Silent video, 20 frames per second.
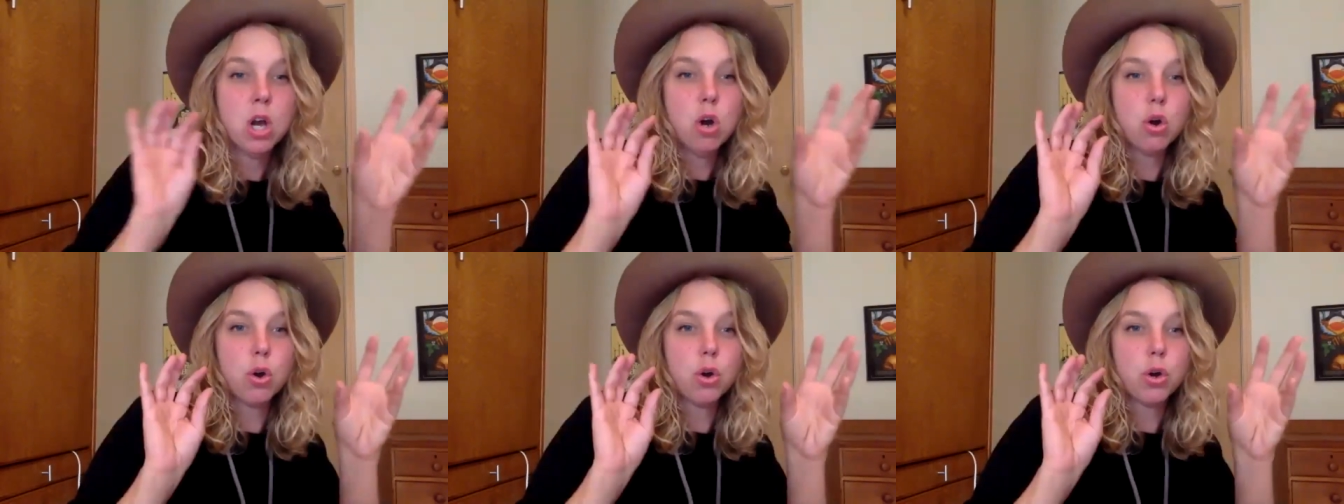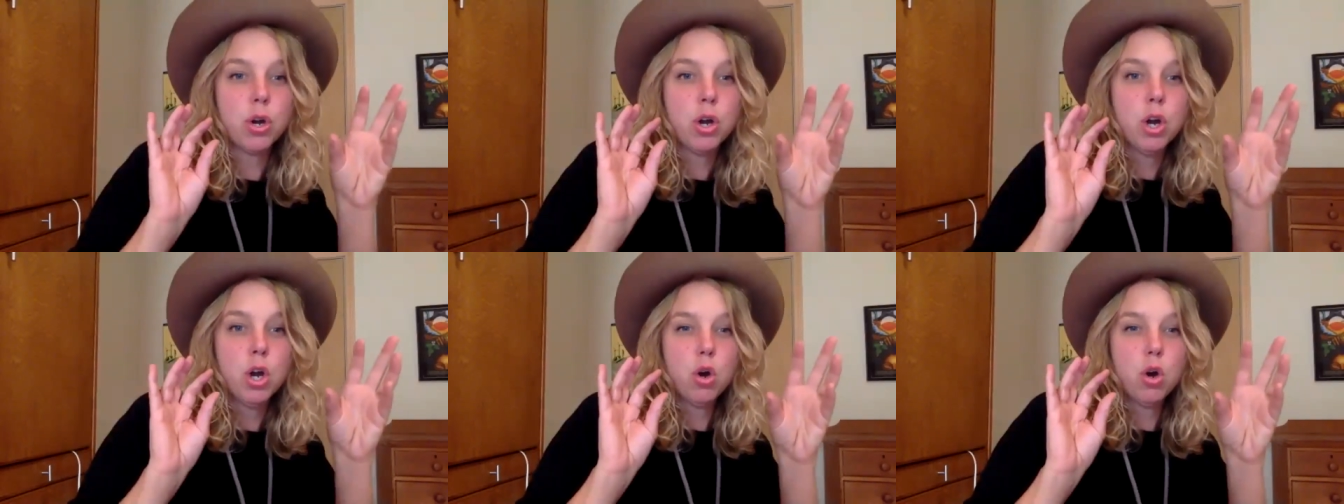
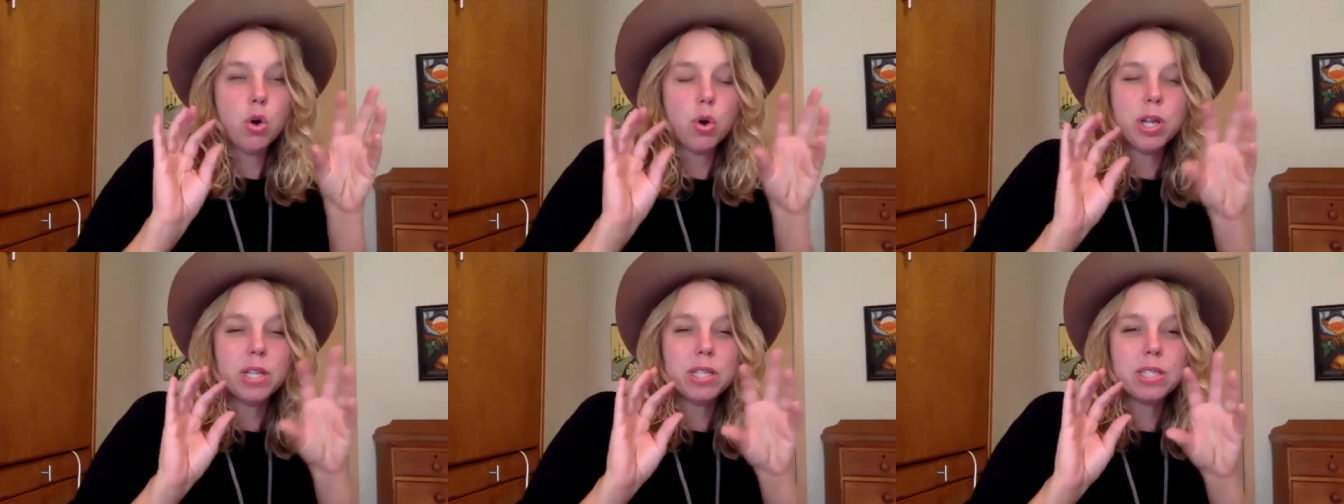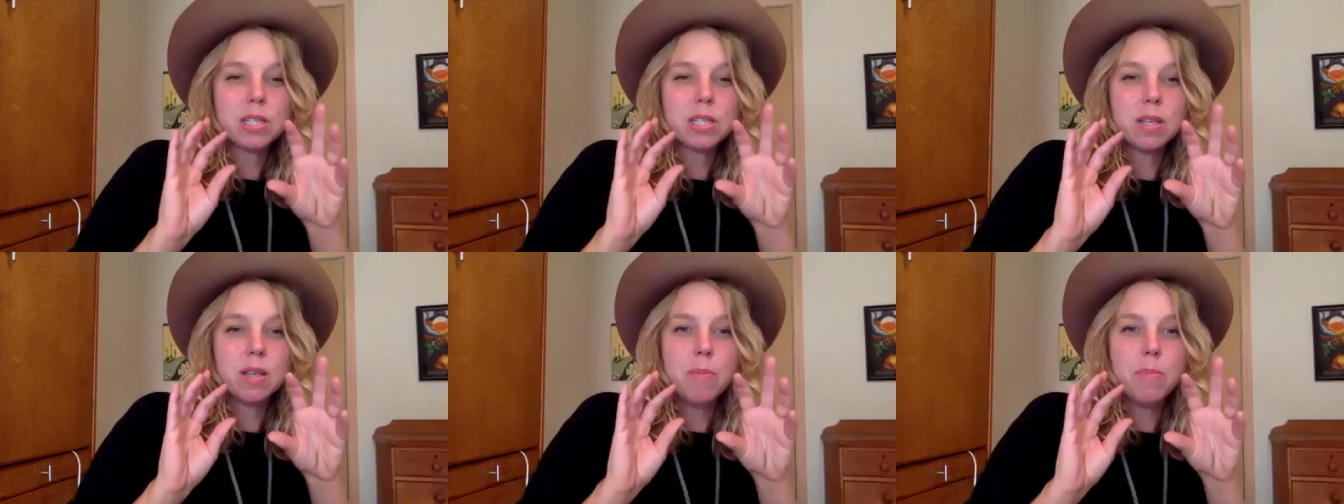or or
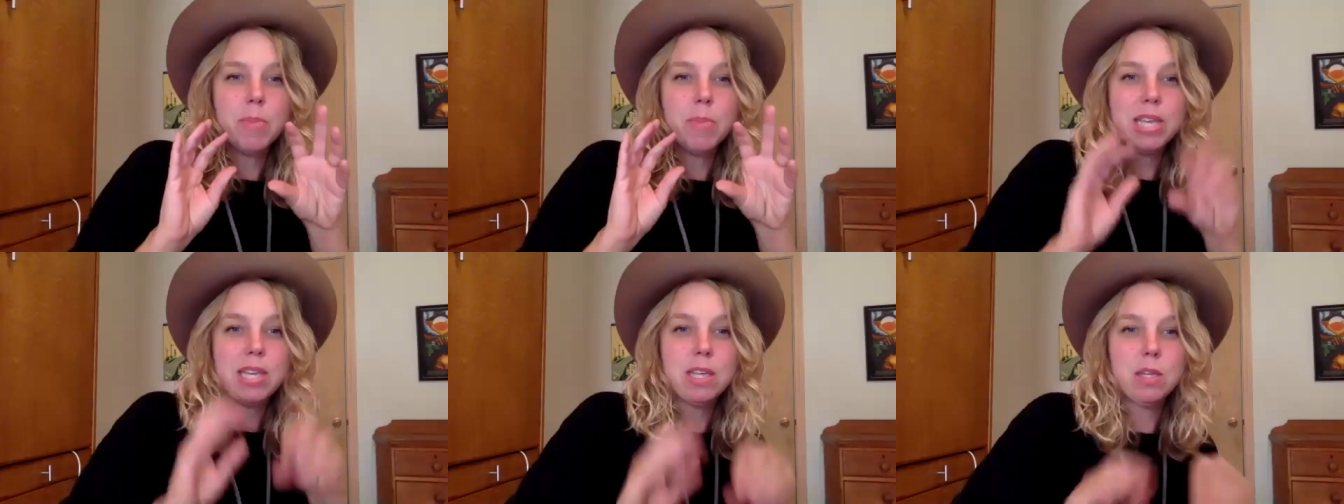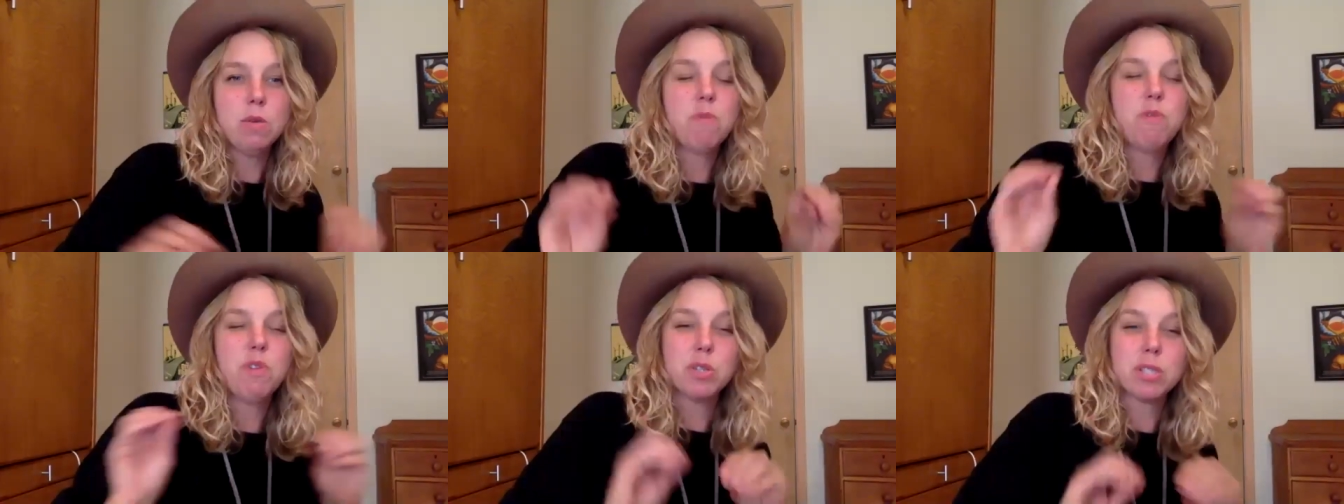it's making
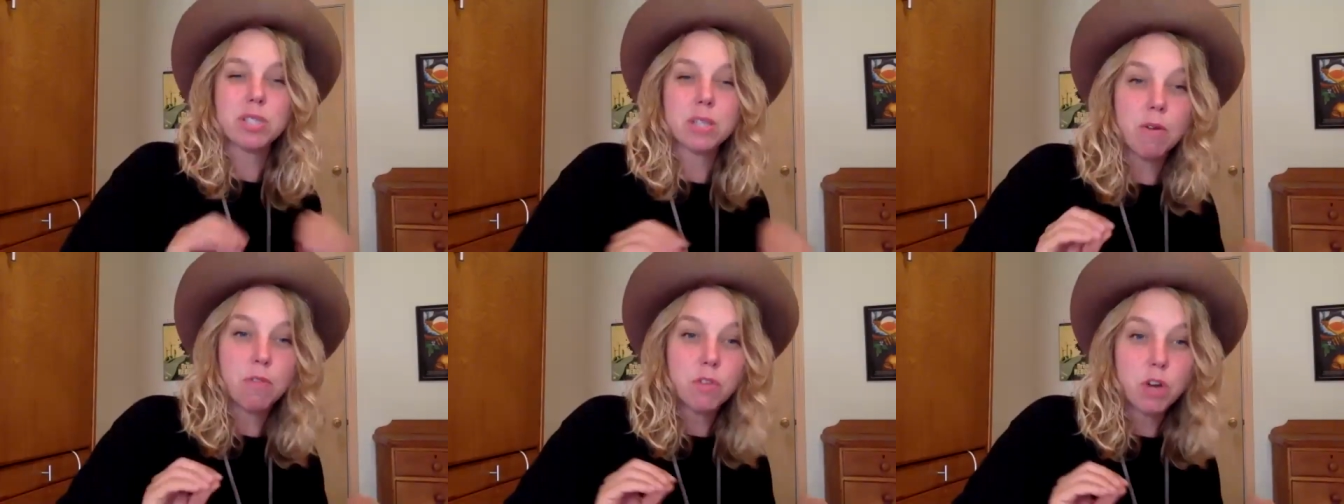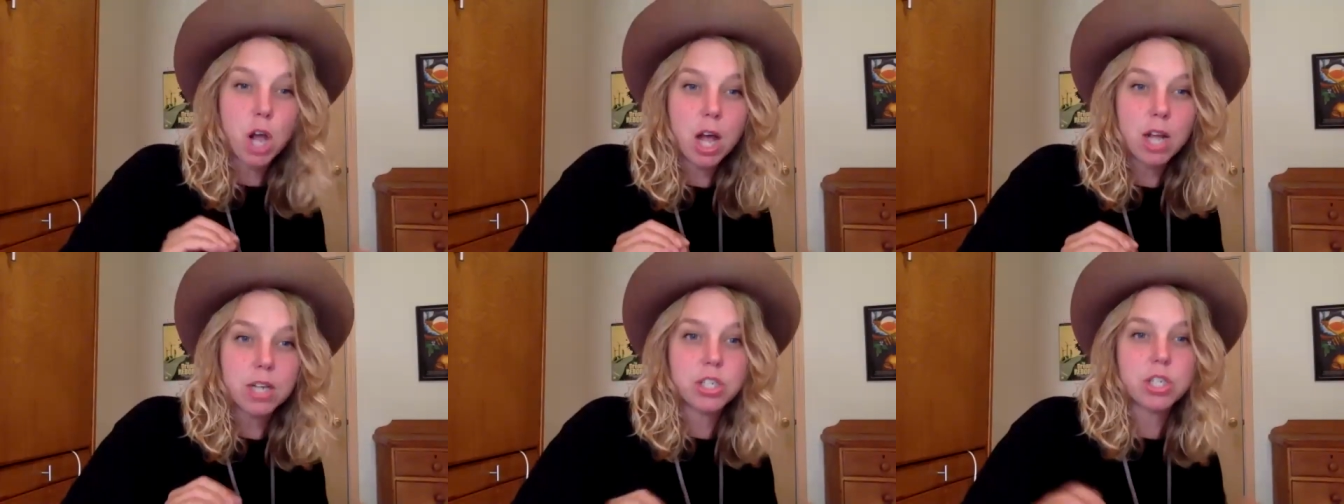you feel
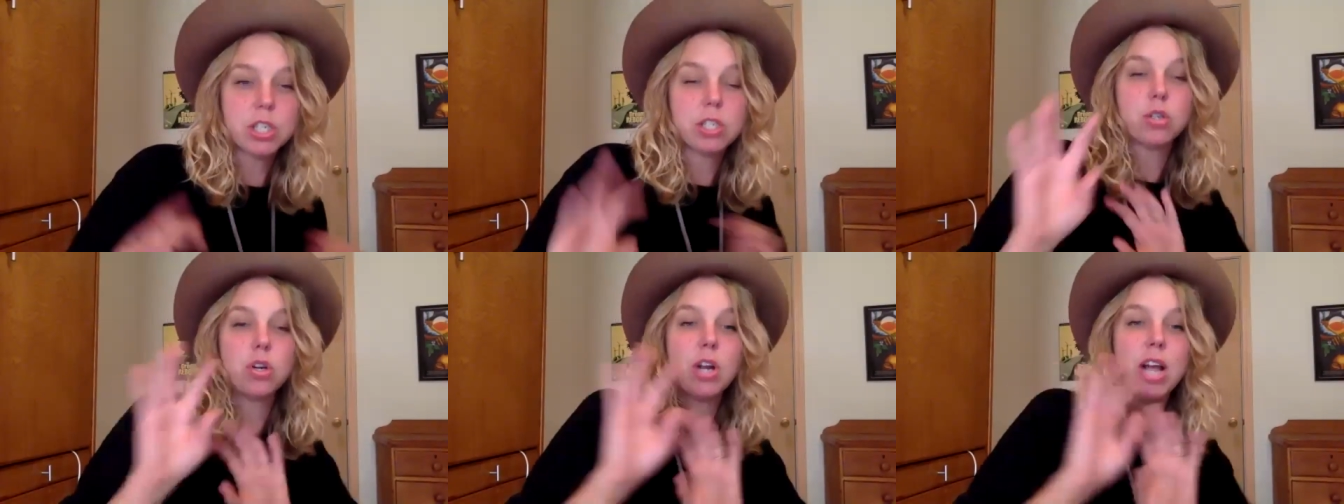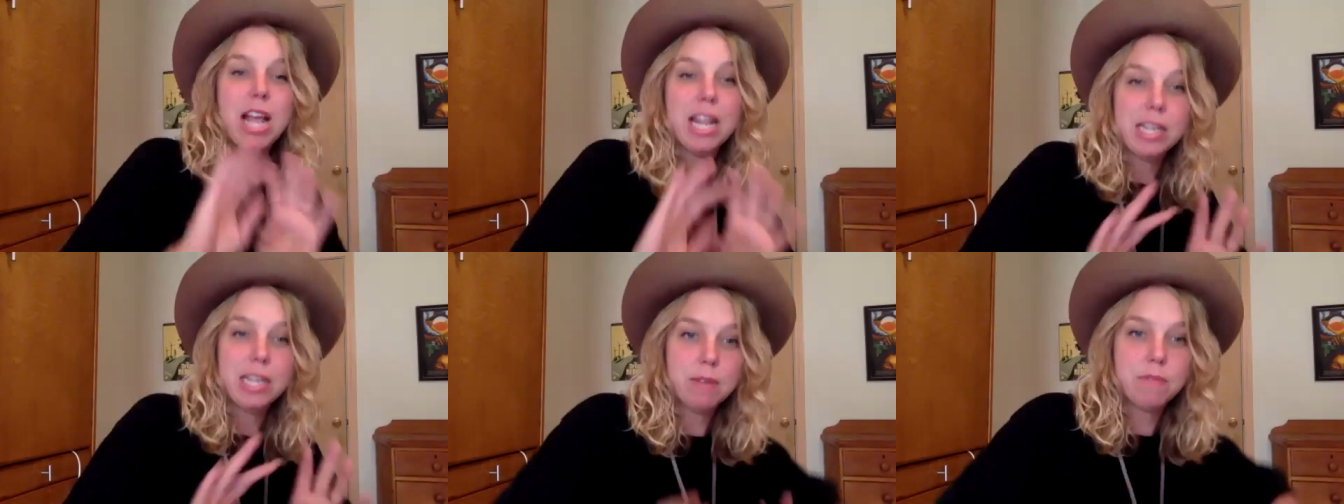self-conscious or
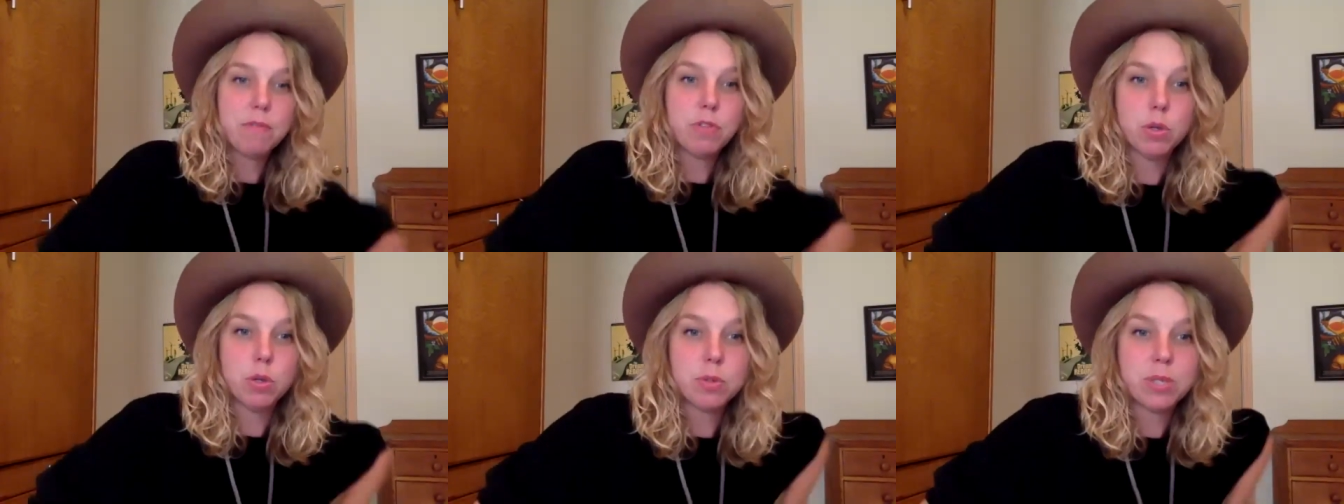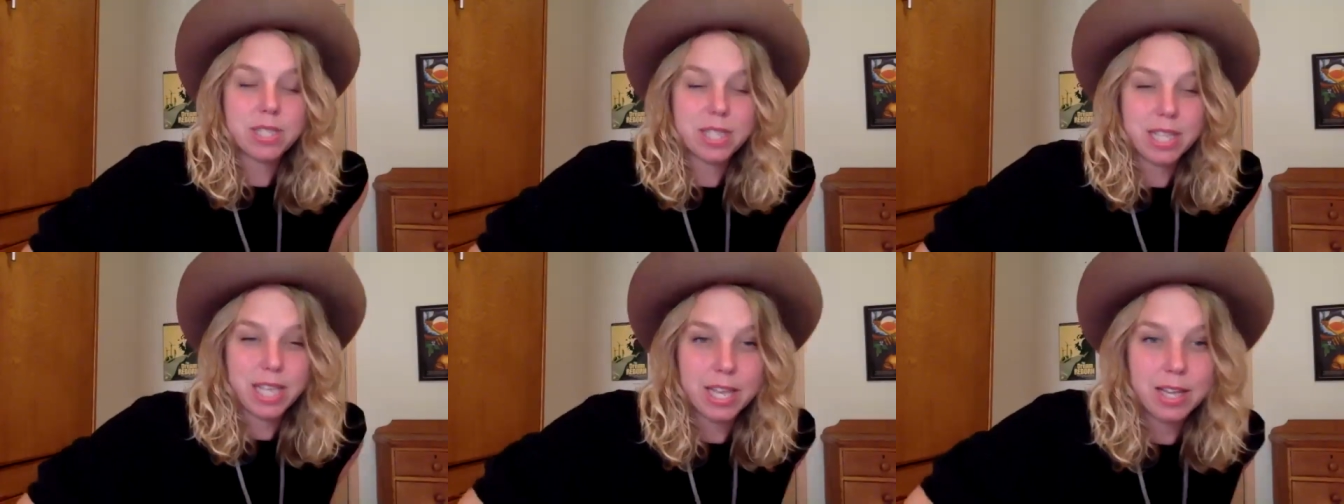any of
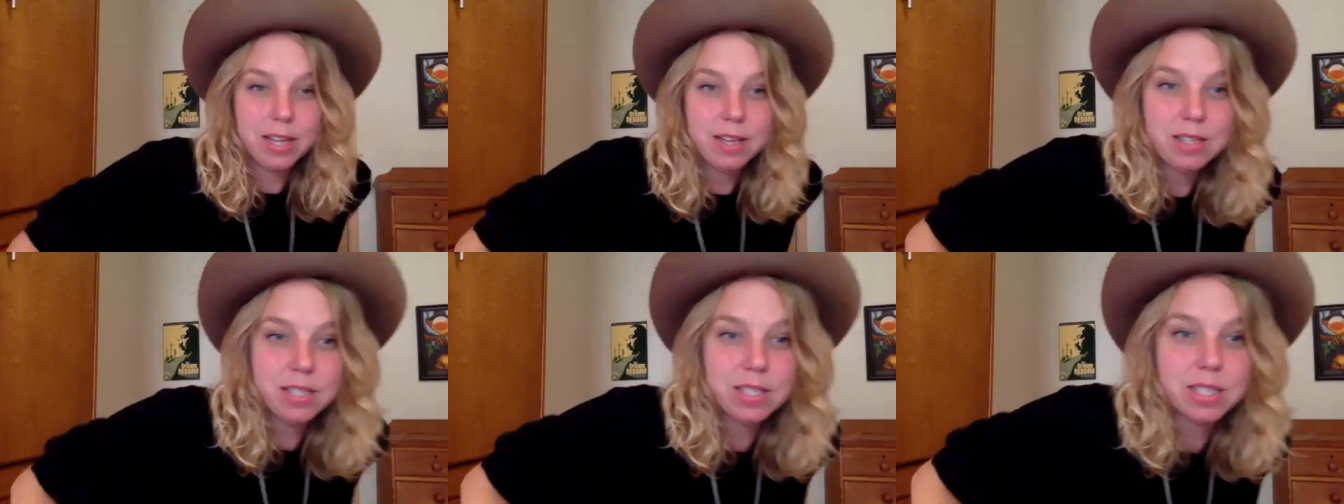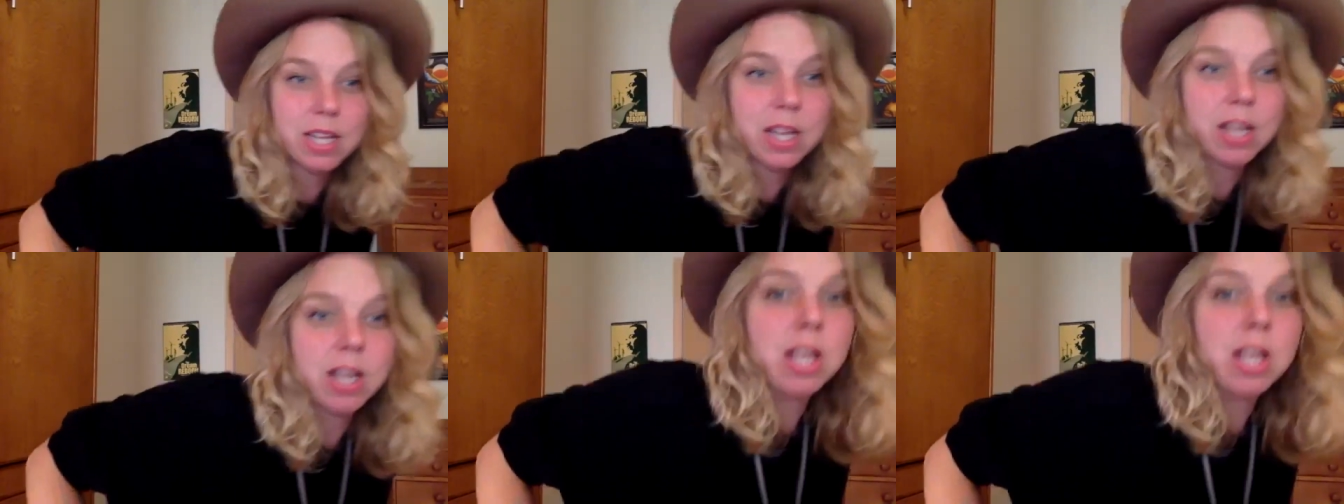those things.